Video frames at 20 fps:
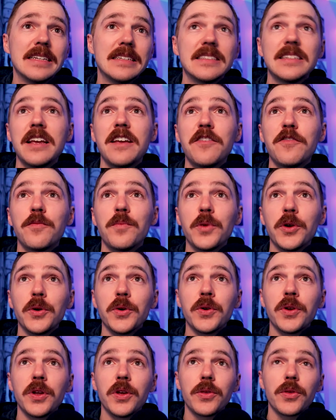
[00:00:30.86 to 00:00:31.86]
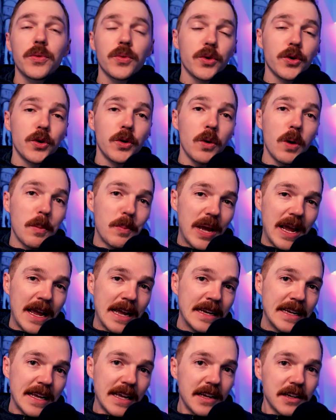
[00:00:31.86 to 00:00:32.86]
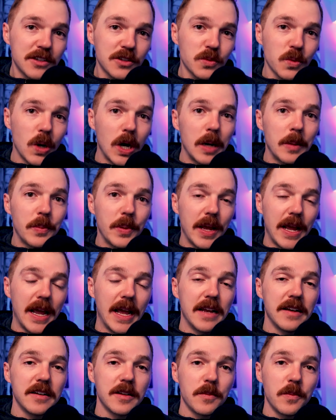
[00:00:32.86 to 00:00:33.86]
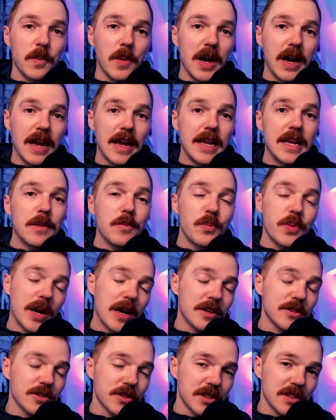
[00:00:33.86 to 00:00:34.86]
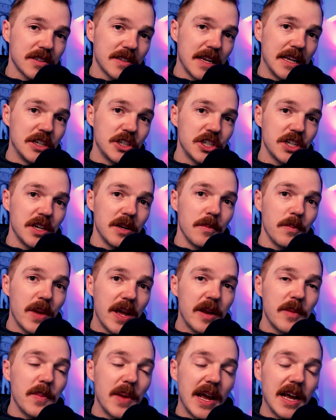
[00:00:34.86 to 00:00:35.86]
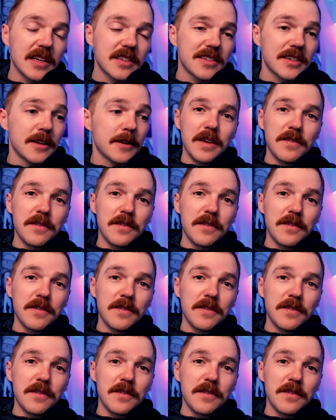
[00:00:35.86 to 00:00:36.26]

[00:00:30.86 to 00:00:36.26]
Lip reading: SafeMoon through PancakeSwap and my browser extension metamask.